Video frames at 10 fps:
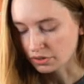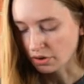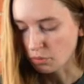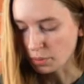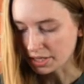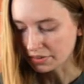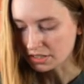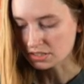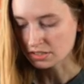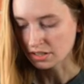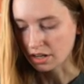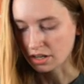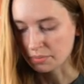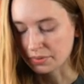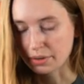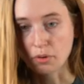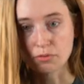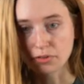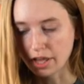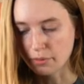They're all wingless. They
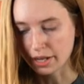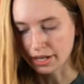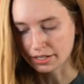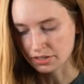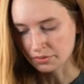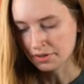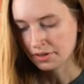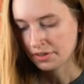won't fly away on you.